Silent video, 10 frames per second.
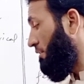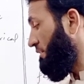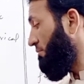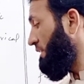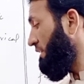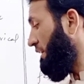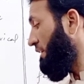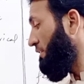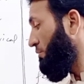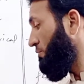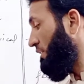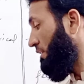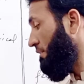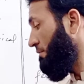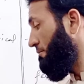theoretically
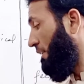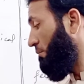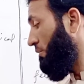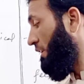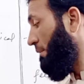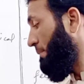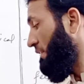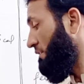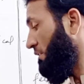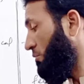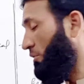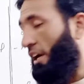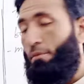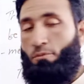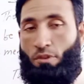using formula P is equal to
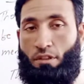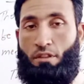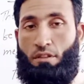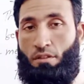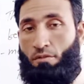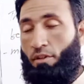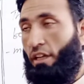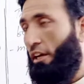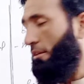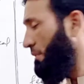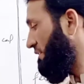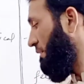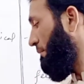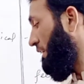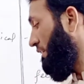mv, where m is the
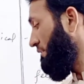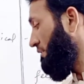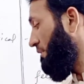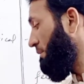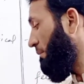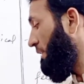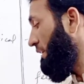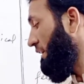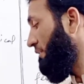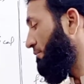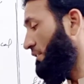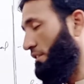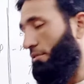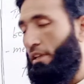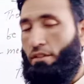mass of the body and v is
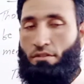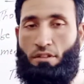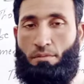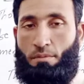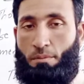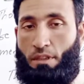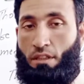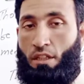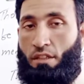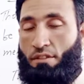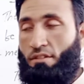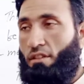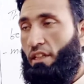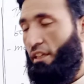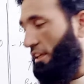the velocity of the body. This
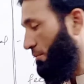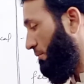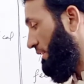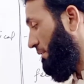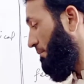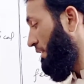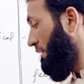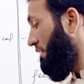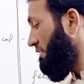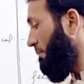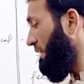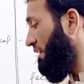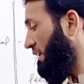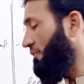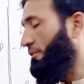is linear momentum.
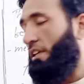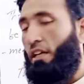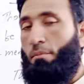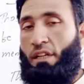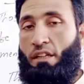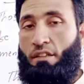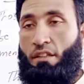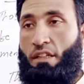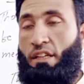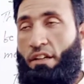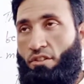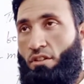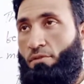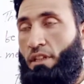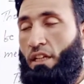Similarly, we can measure the
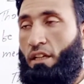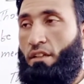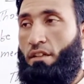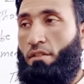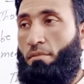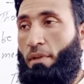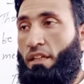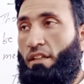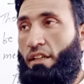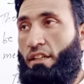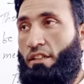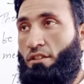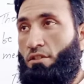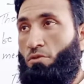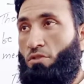energy. We can measure the energy
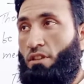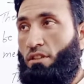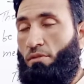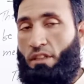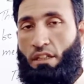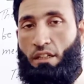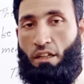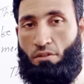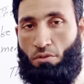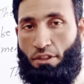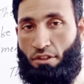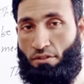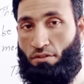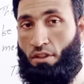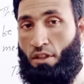using theoretical
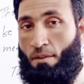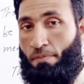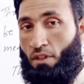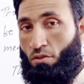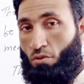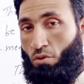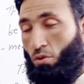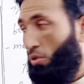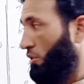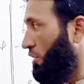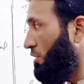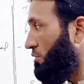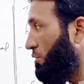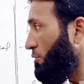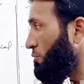calculations. So
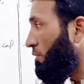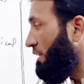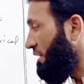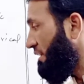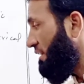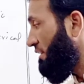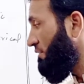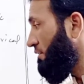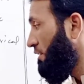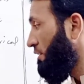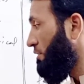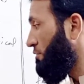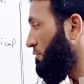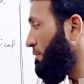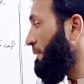those quantities
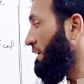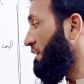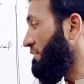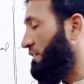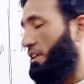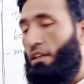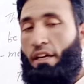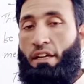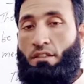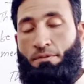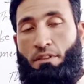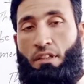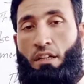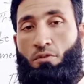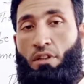should be considered as
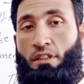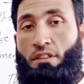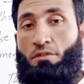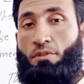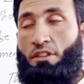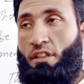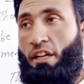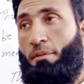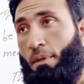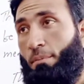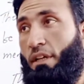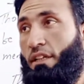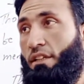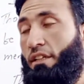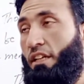physical quantities which can be
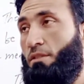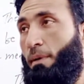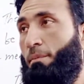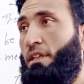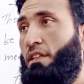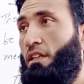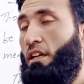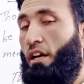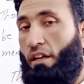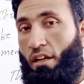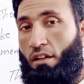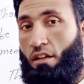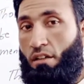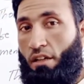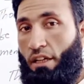measured experimentally
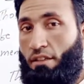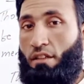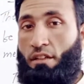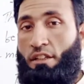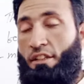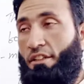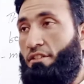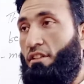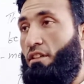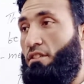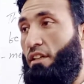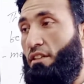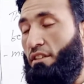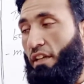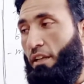or either
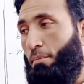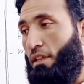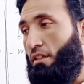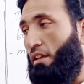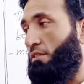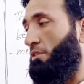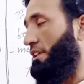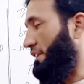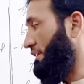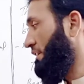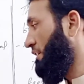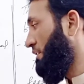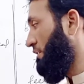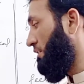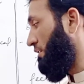that can be calculated
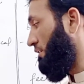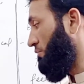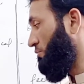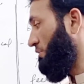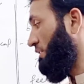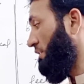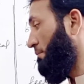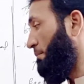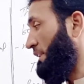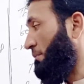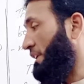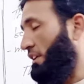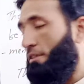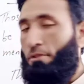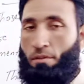using
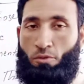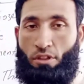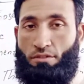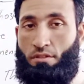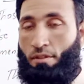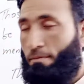mathematical formulas.